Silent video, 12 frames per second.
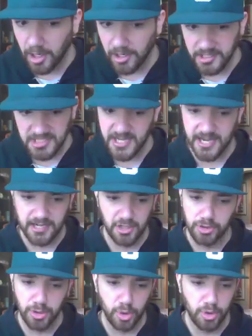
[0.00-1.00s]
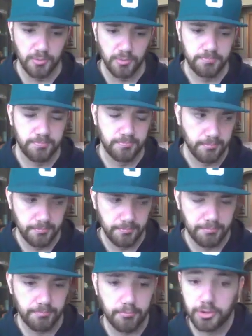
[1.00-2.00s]
Like, Rocky Lombardi is not going to
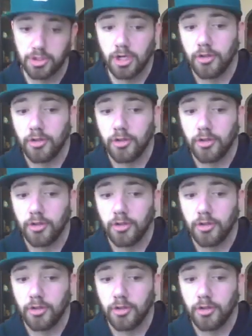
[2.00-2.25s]
throw